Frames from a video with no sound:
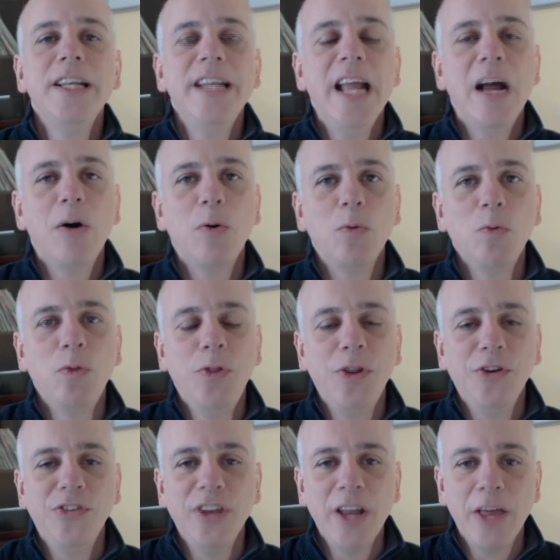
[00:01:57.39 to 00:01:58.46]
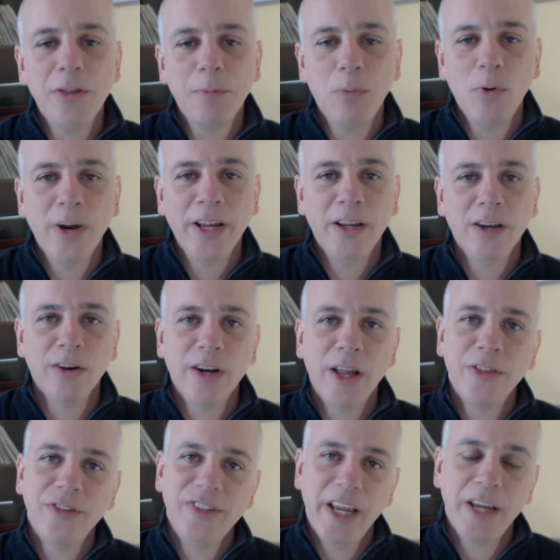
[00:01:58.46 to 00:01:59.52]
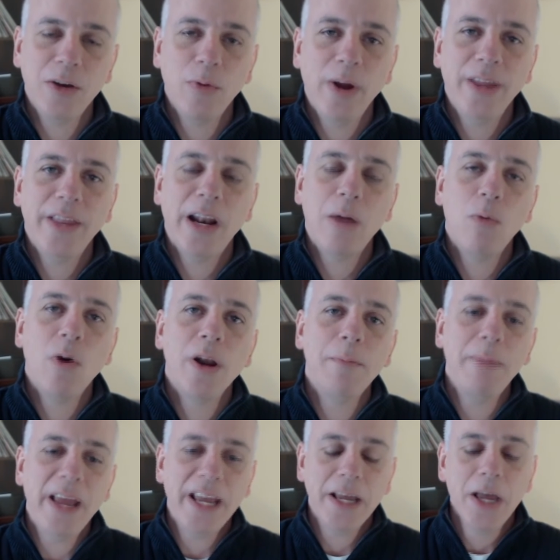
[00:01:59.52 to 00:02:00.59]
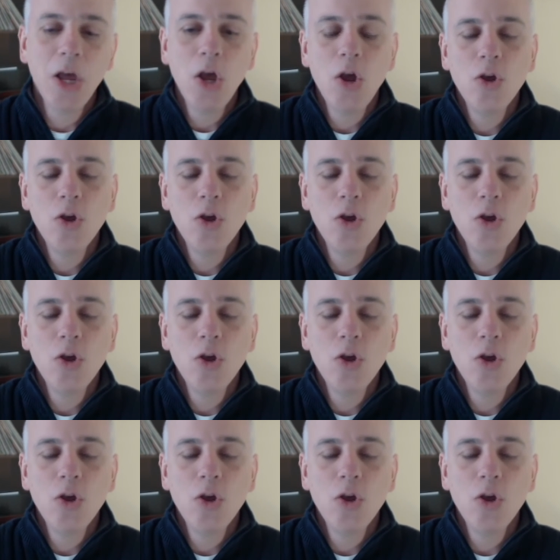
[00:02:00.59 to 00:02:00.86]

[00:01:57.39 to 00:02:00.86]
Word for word: Now, there's another point, another takeaway that I want to make.